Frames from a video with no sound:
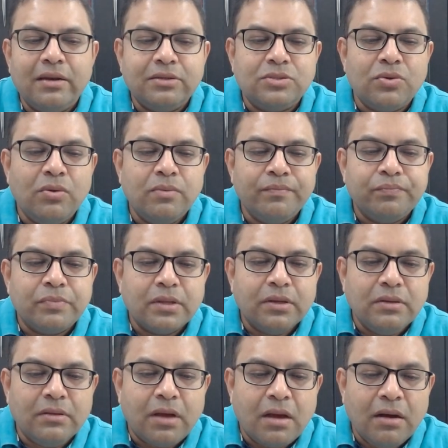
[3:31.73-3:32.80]
So
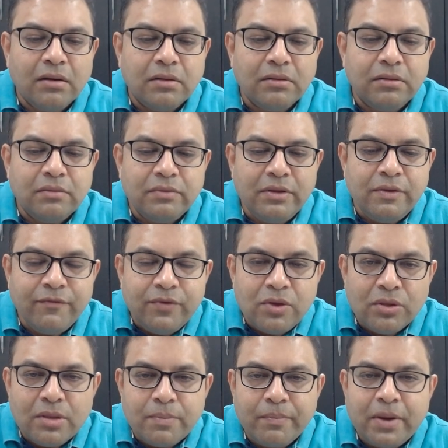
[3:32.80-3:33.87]
uh, if you are
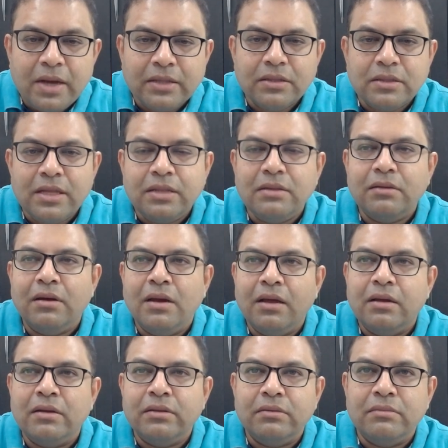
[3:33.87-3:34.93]
on the path, then
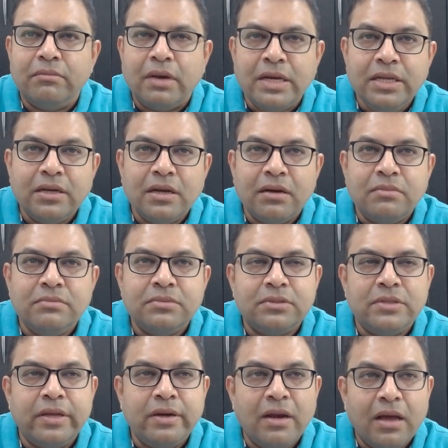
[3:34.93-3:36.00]
uh, money comes,
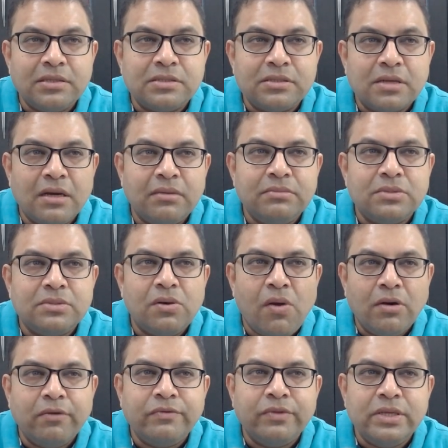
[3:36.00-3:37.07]
then lust comes,
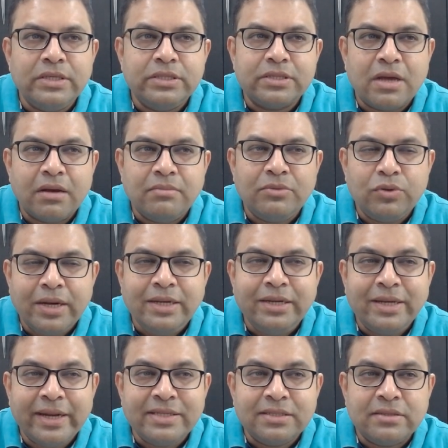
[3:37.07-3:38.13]
lot of things come and
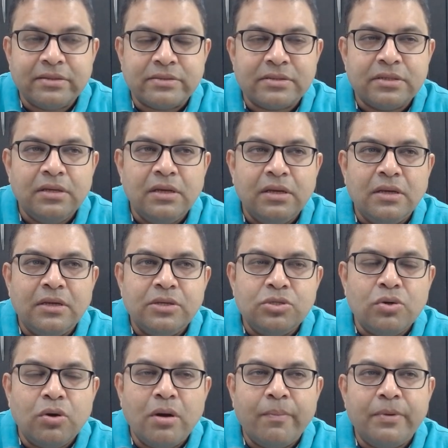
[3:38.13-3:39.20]
test us.
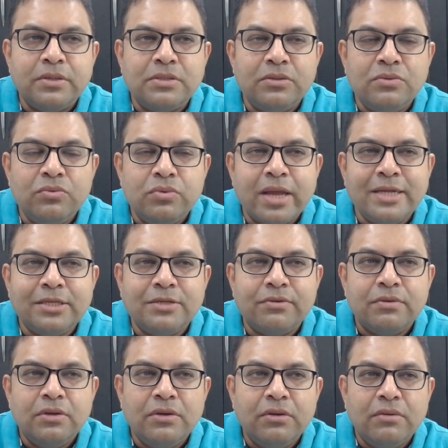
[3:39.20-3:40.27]
So a person who gets
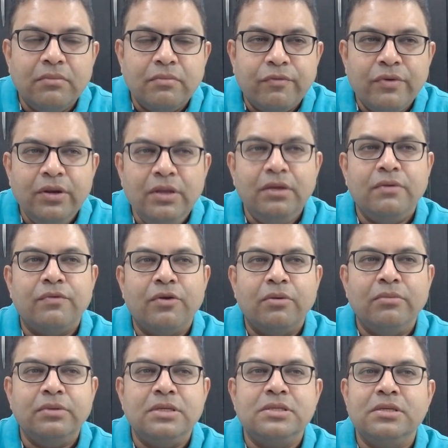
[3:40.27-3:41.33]
free
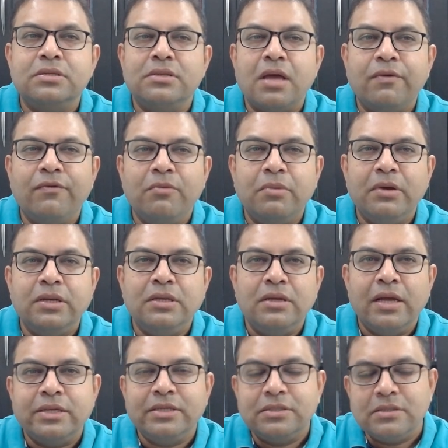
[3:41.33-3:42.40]
from this desire for money
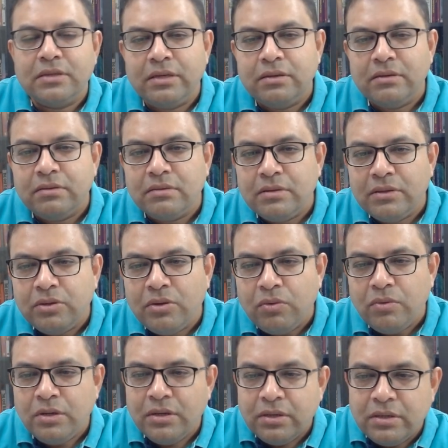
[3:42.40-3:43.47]
gets, you know,